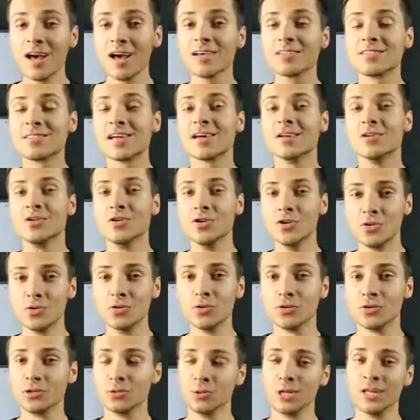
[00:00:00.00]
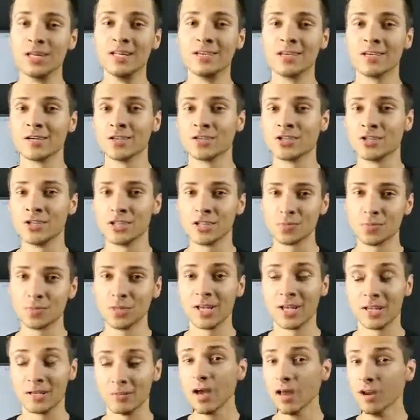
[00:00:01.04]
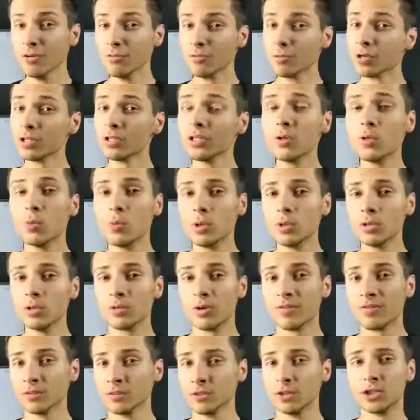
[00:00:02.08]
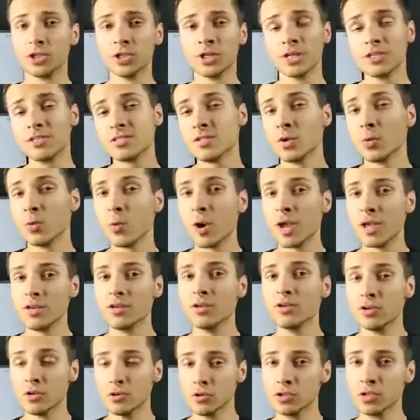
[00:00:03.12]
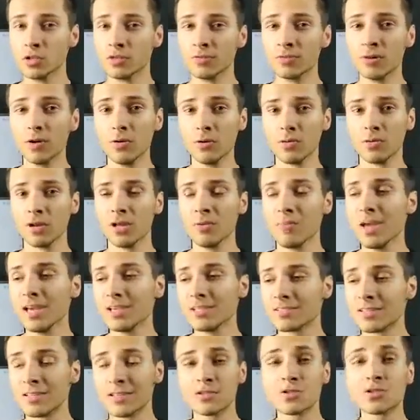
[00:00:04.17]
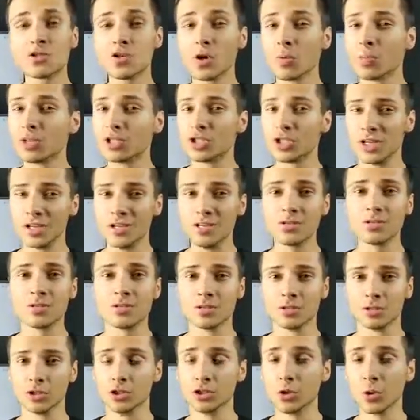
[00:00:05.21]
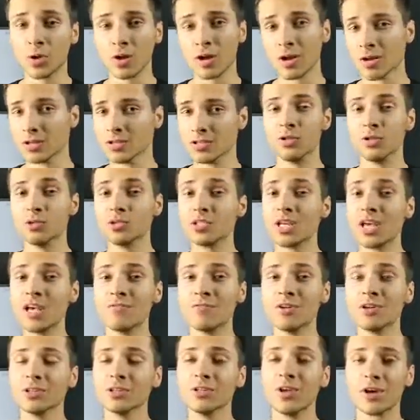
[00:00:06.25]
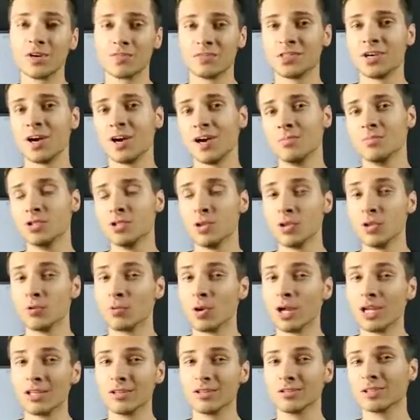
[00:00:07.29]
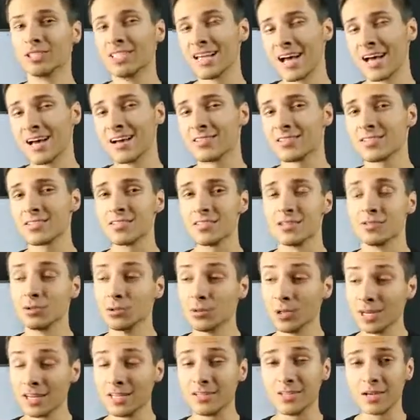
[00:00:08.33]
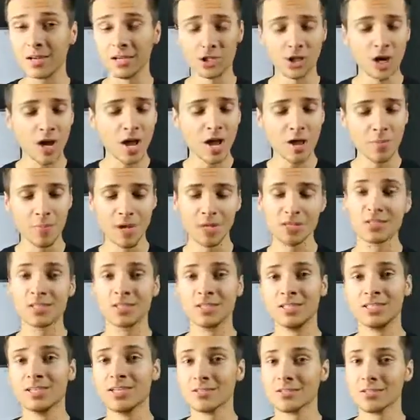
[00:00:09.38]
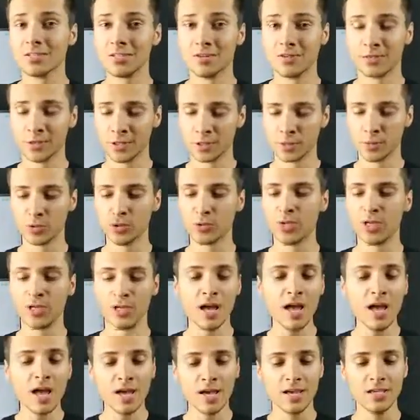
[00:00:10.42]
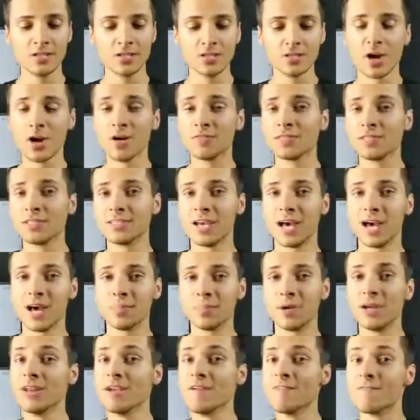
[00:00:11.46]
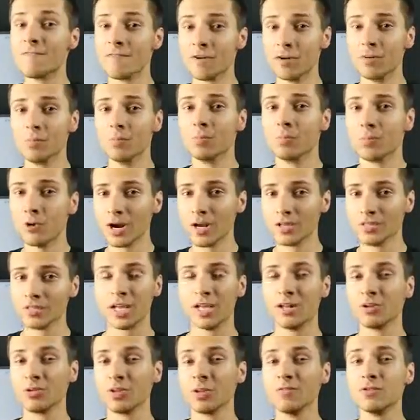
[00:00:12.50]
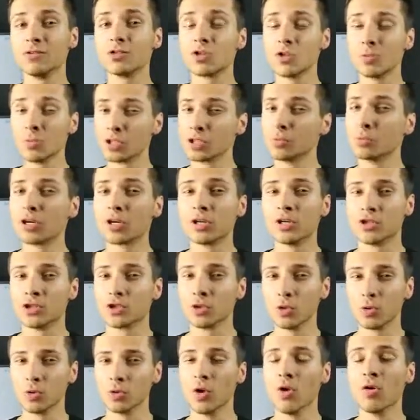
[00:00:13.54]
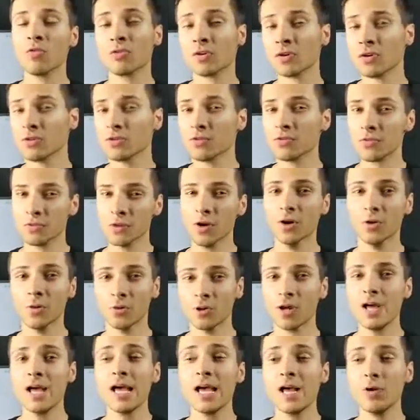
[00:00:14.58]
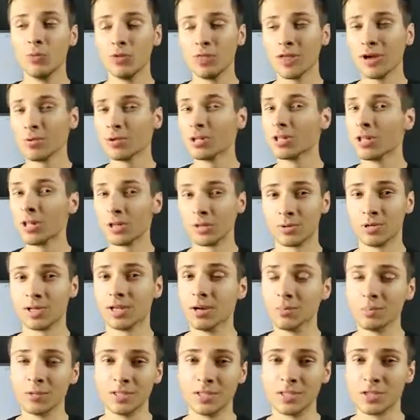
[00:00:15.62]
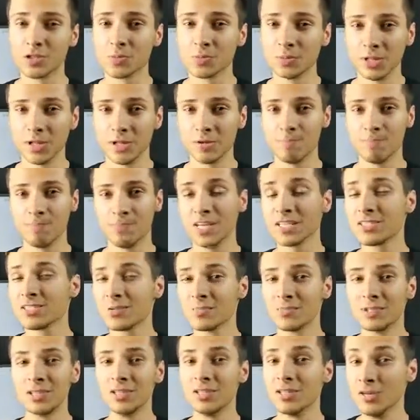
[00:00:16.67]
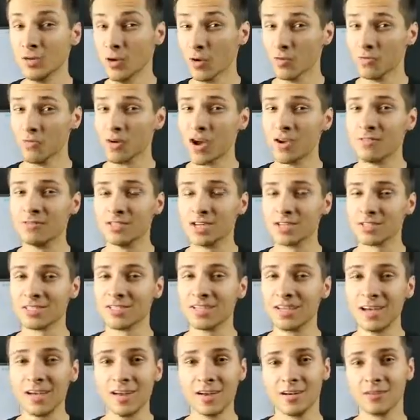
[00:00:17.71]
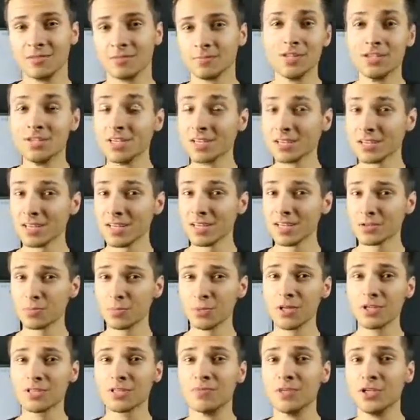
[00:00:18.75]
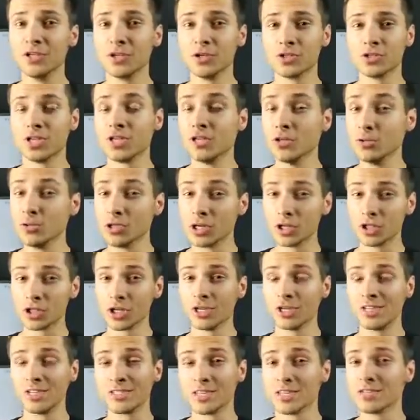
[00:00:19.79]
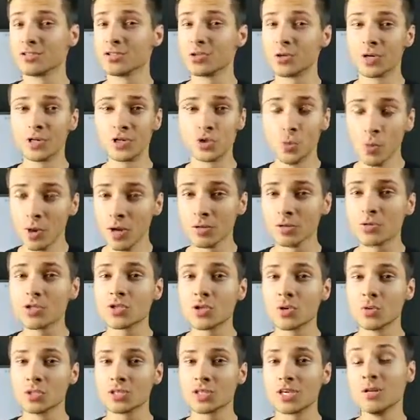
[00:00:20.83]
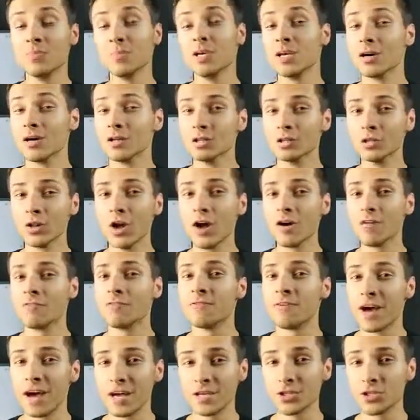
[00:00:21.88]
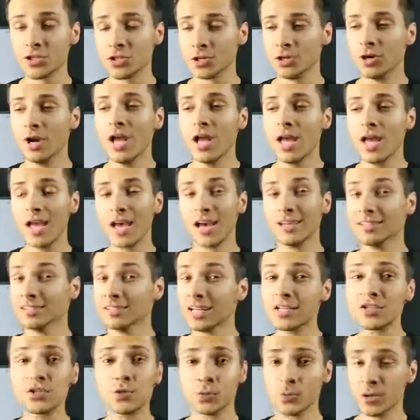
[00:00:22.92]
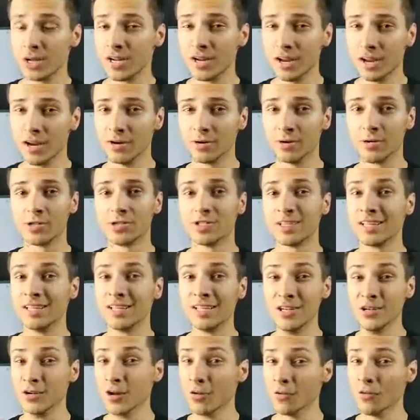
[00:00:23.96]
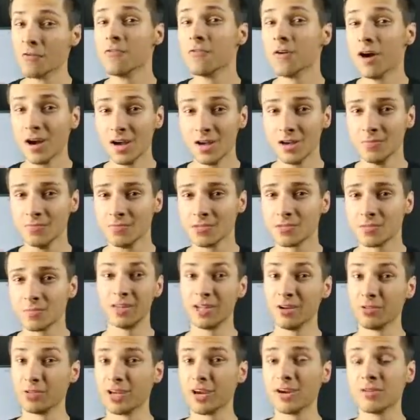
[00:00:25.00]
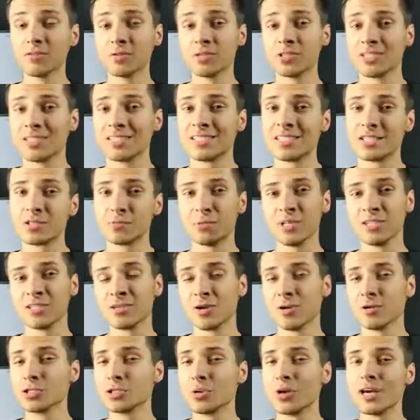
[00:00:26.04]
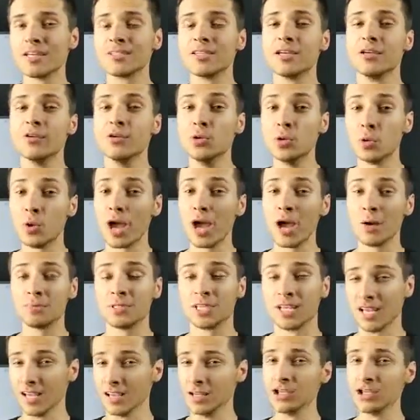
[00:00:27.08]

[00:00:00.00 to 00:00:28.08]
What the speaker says: has that new 3D touch display, and it really will revolutionize the way you use your phone. It makes things so much easier, shortcuts. You save a lot of time doing regular tasks, and 3D Touch basically tells the difference between a soft tap and a firm press. It'll give you so much more control over your phone without cluttering up the display. That's something the Note 5 doesn't have. The 6S Plus features a new Touch ID sensor as well, so it's going to be a lot faster and less read errors than the Note 5s. Now, the iPhone 6S Plus also has a new haptic